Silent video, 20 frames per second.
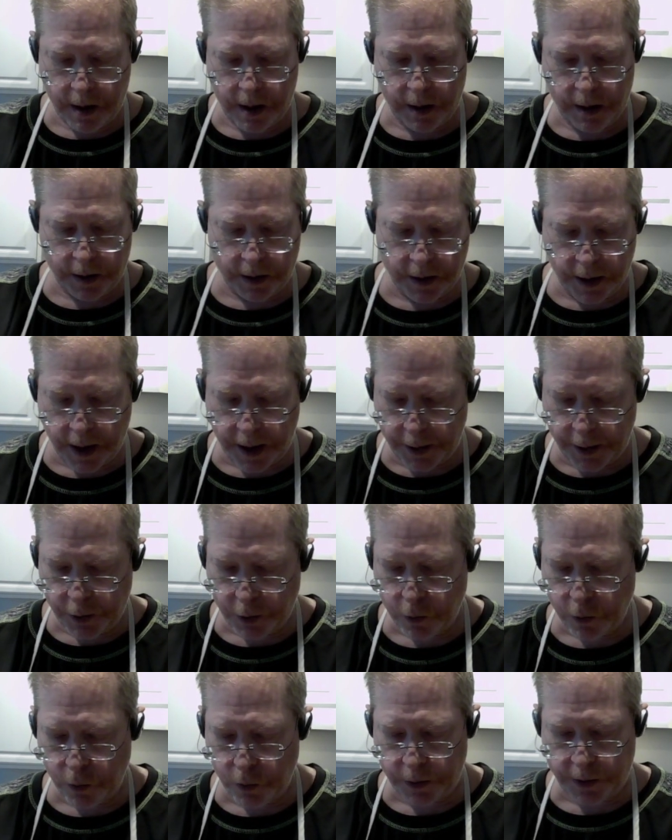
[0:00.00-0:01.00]
It's nice
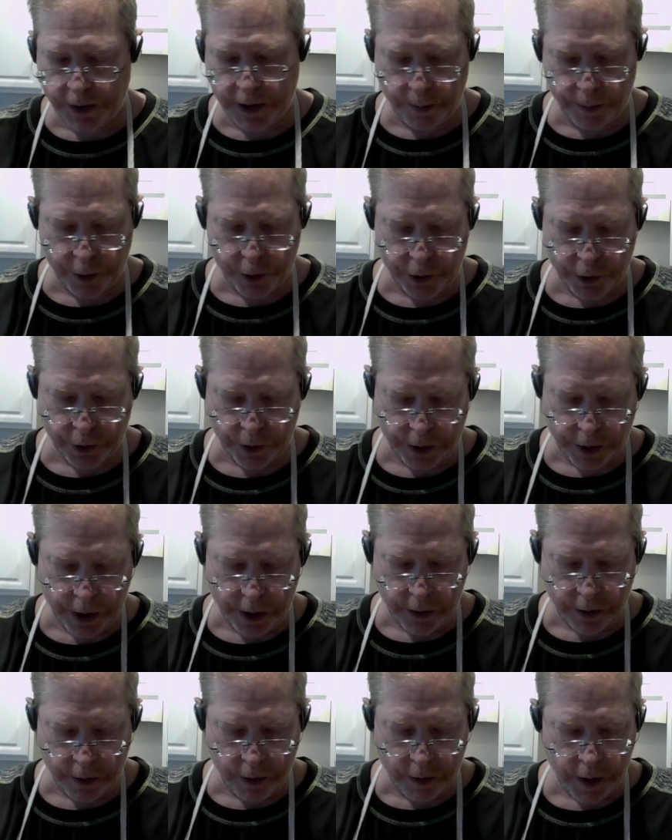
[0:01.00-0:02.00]
cool temperatures
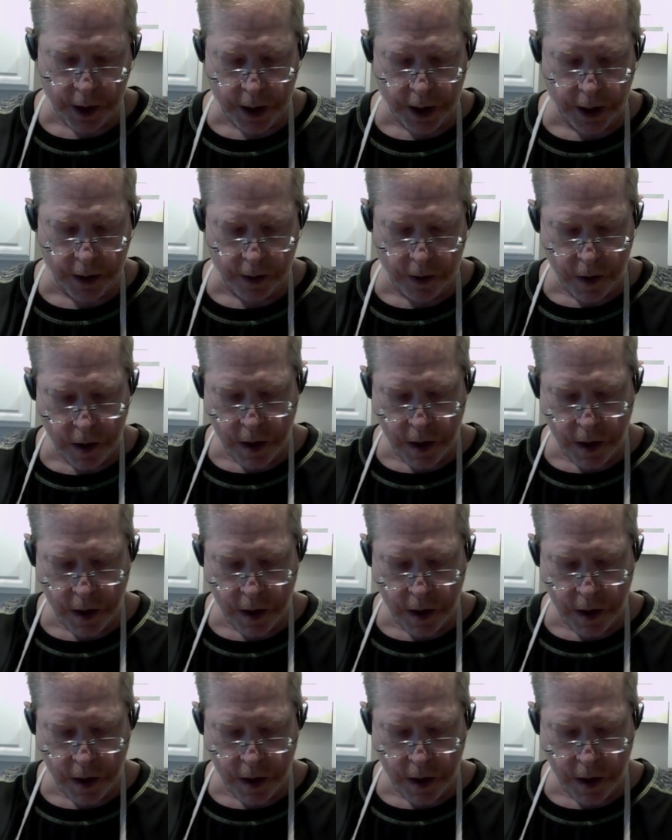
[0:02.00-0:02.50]
here in Ohio.